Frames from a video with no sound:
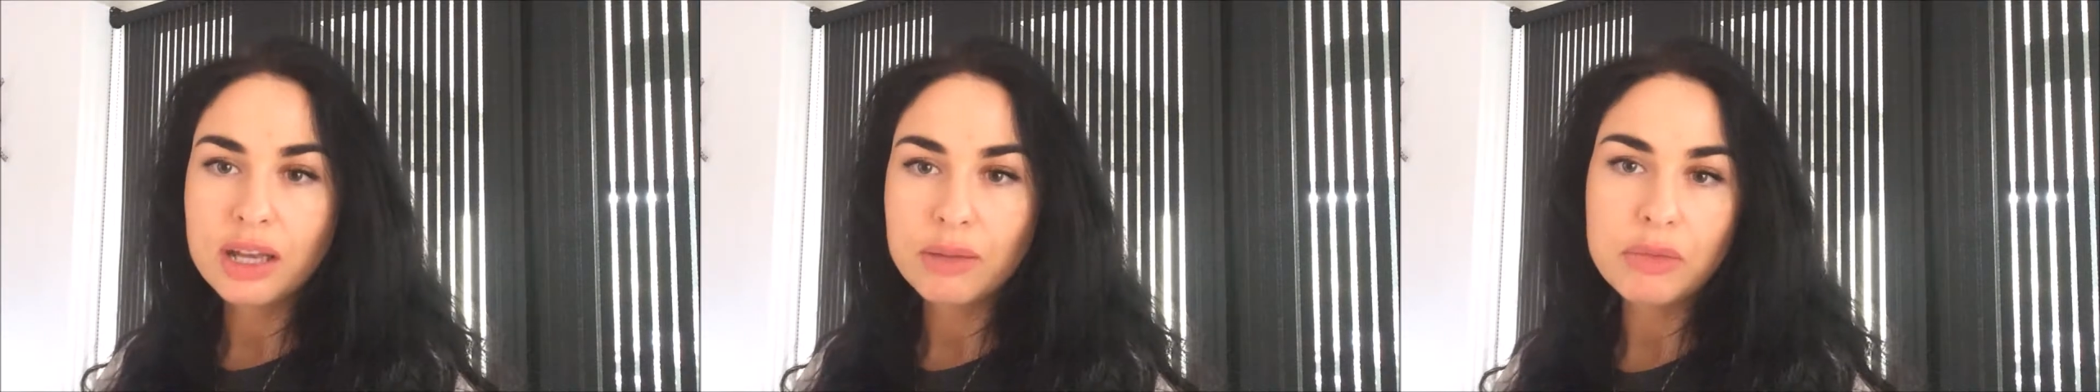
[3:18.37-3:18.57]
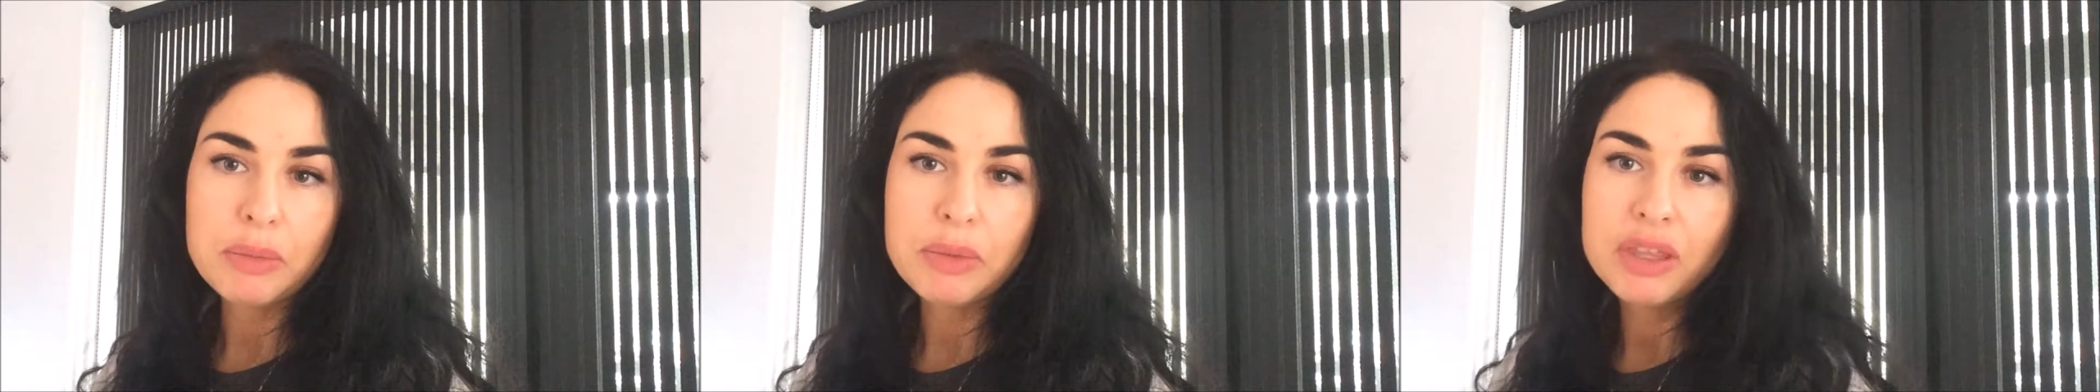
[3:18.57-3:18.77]

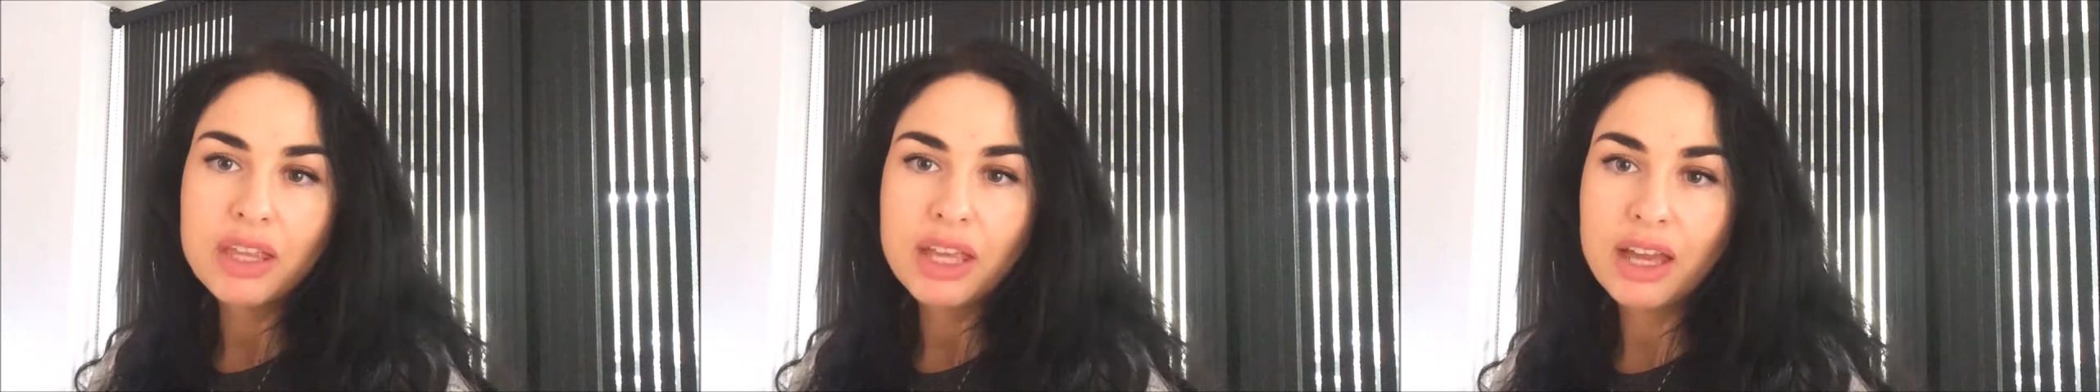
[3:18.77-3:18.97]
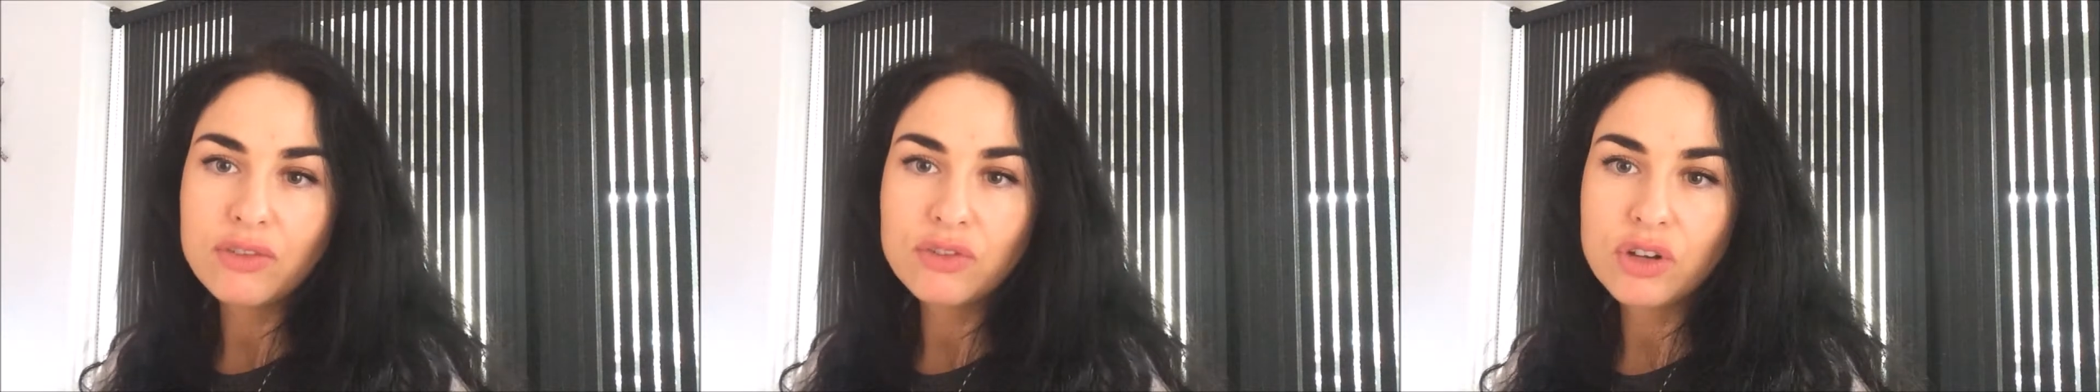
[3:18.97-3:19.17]
and maybe
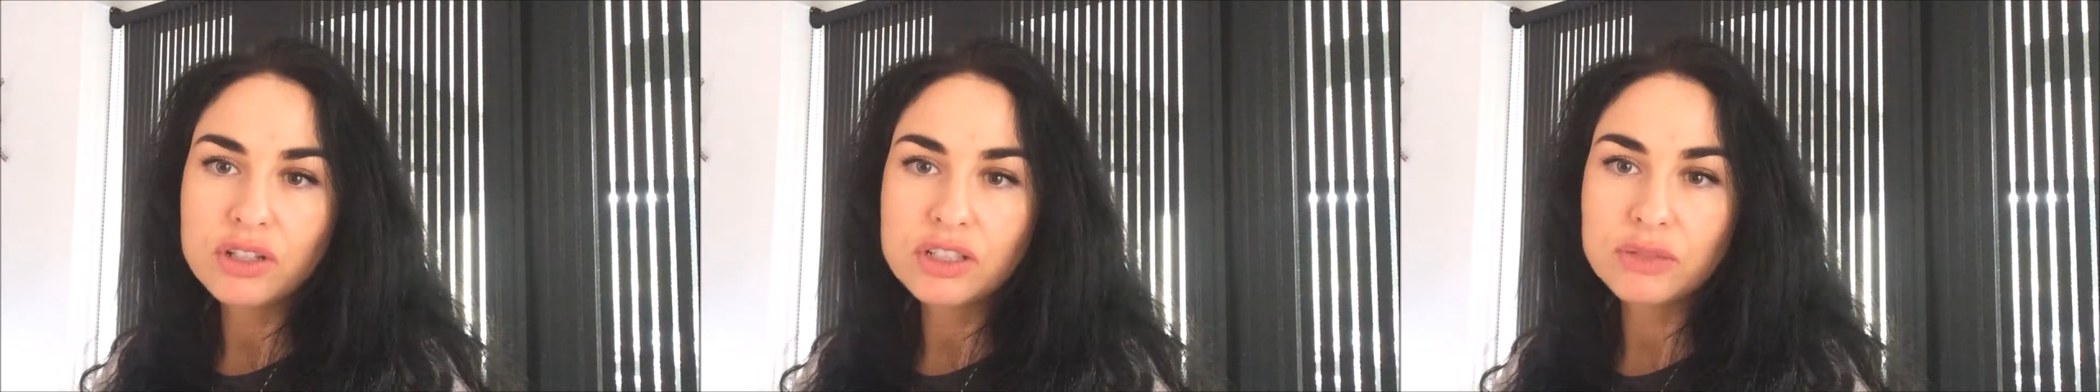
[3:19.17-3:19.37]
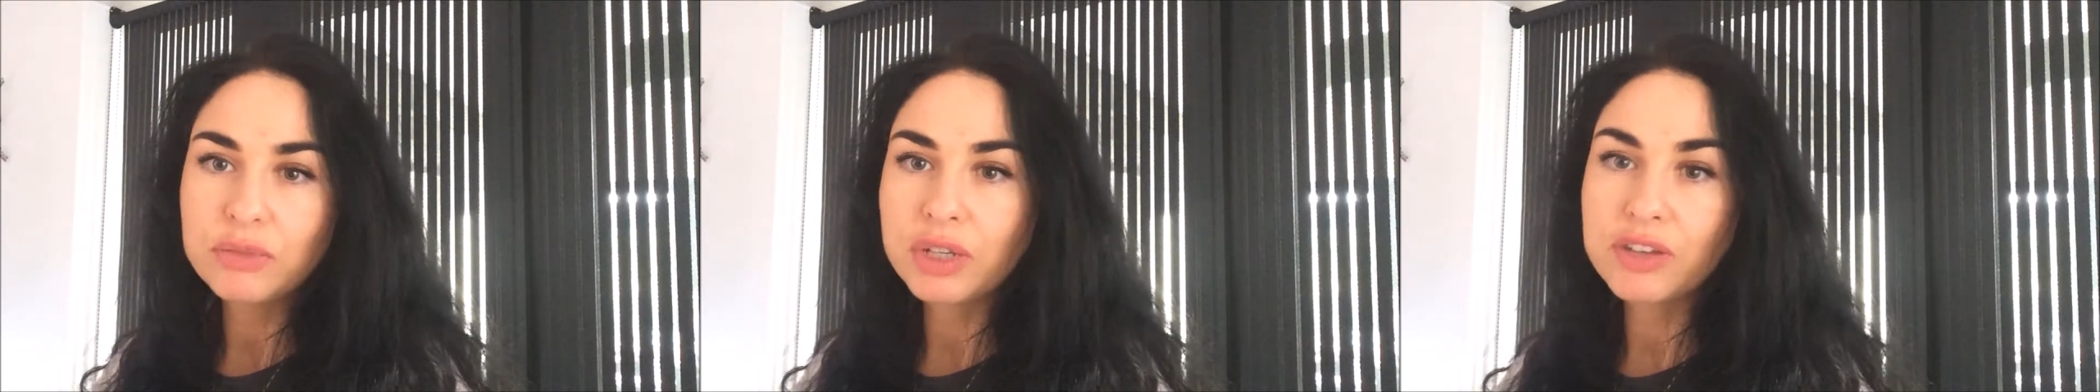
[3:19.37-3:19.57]
they have
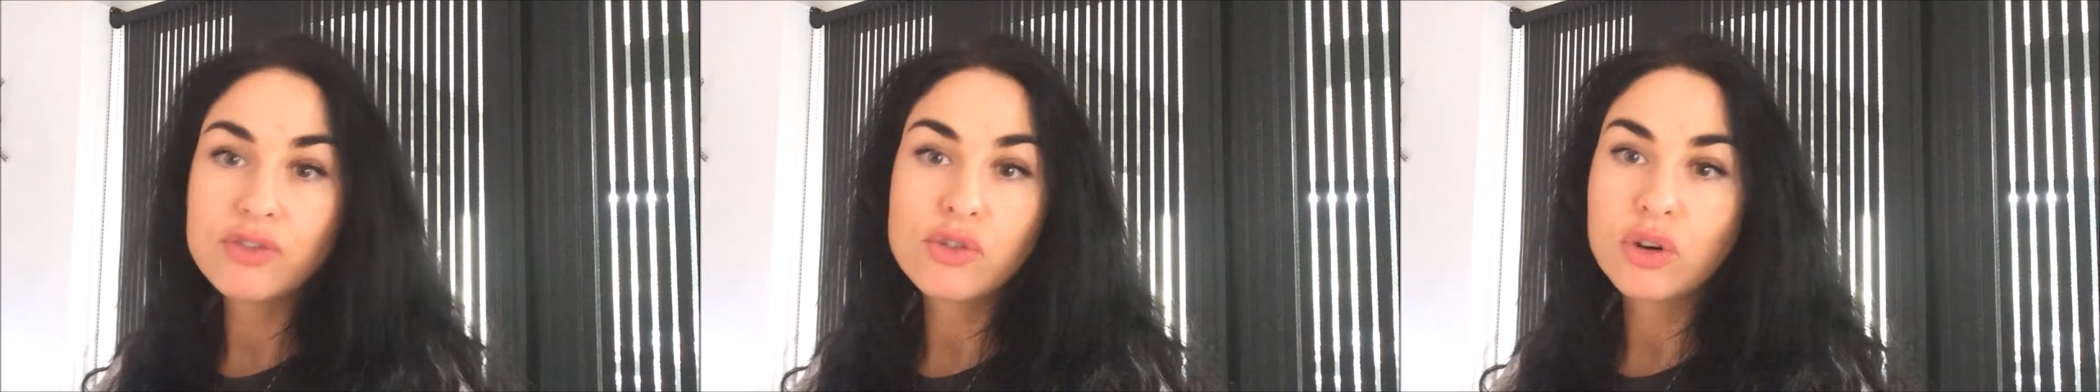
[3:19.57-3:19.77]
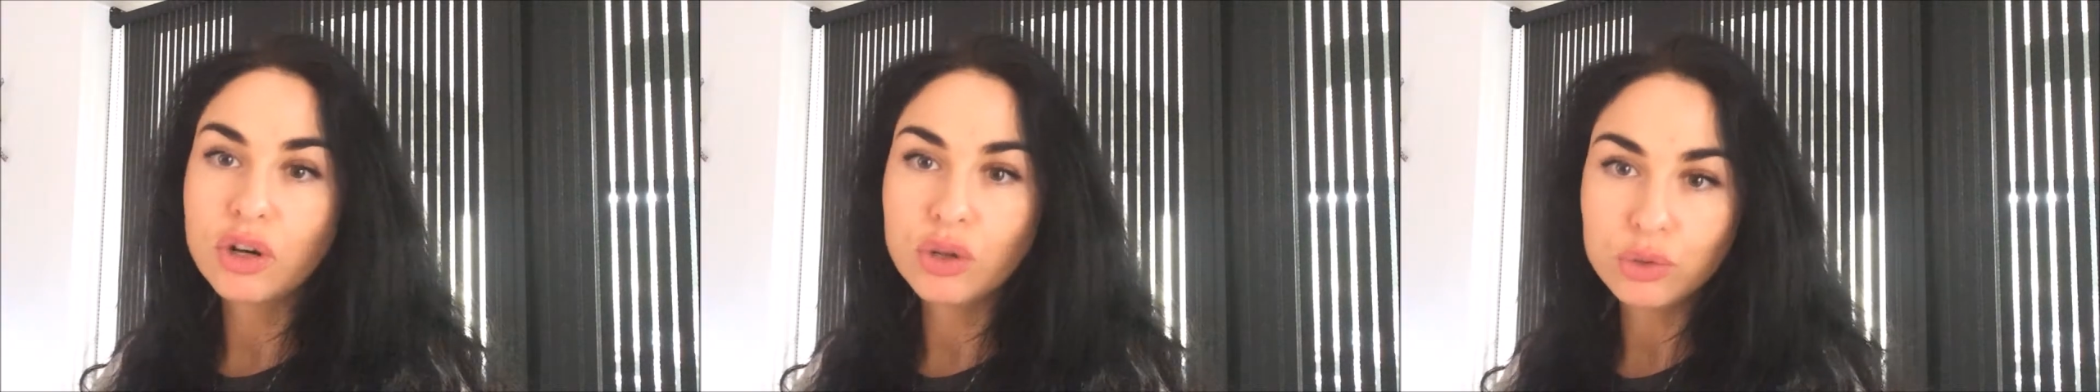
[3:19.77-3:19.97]
got something like
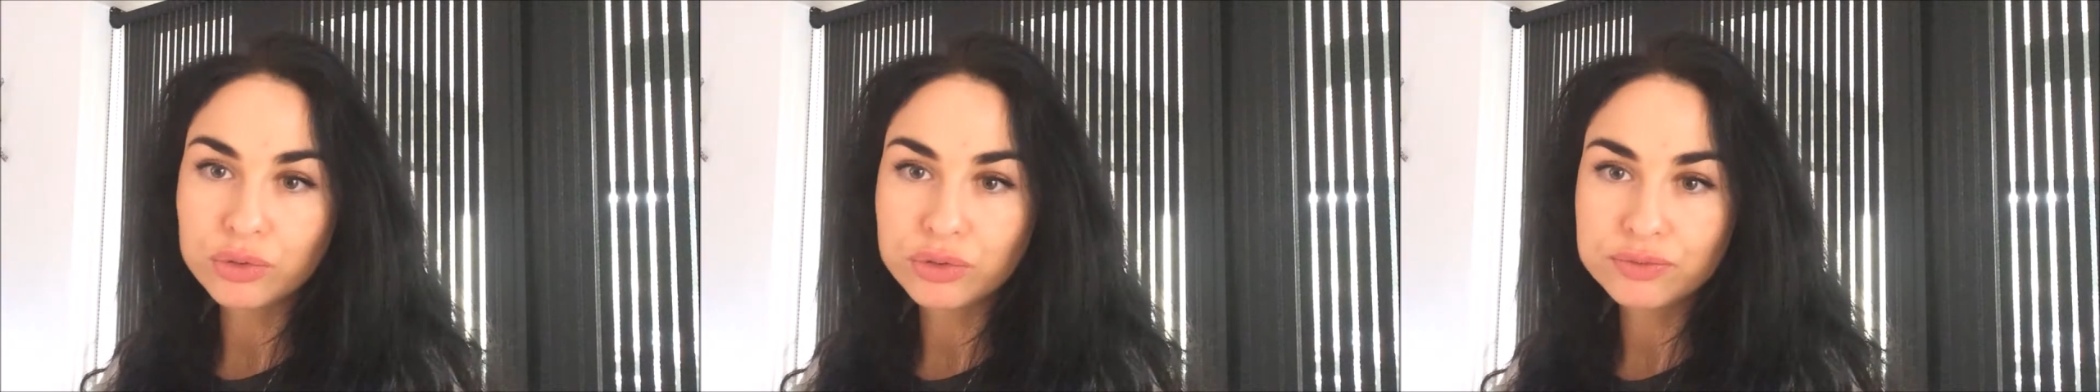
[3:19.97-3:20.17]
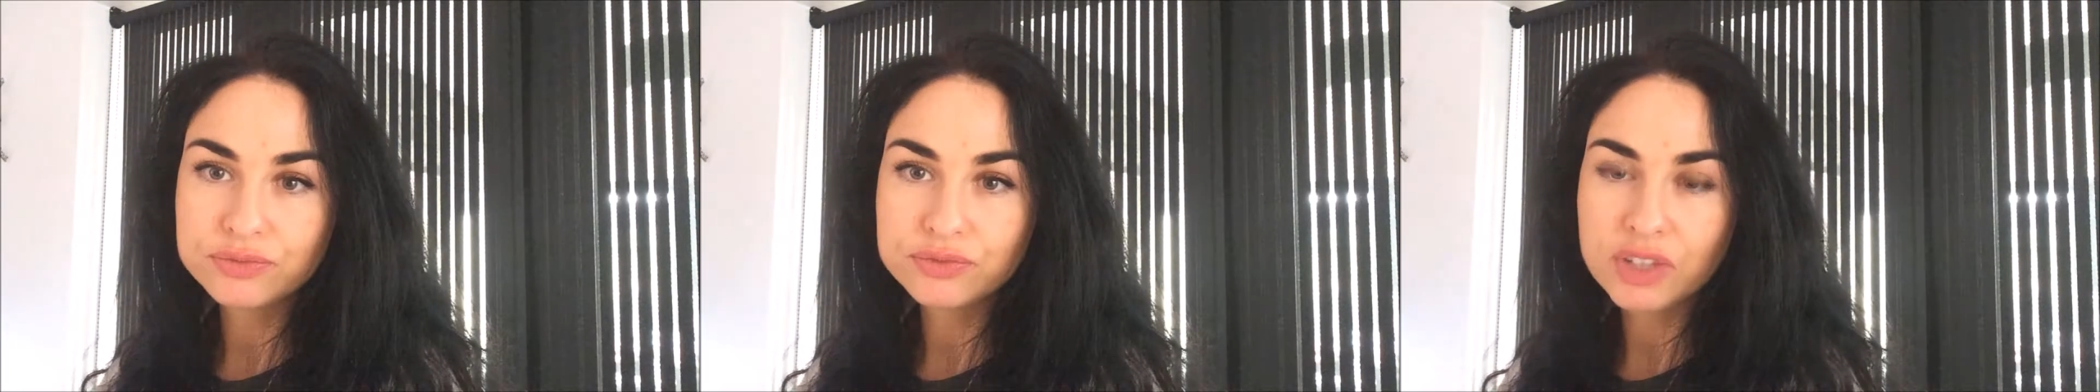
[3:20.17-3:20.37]

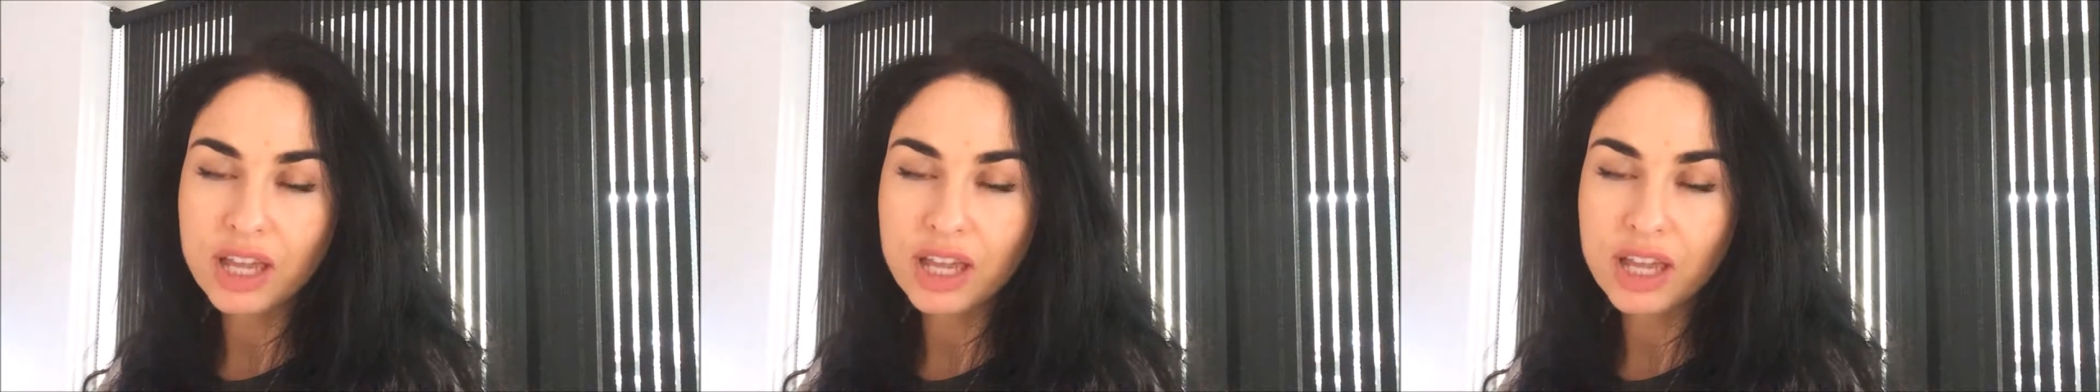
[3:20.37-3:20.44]
forlorn,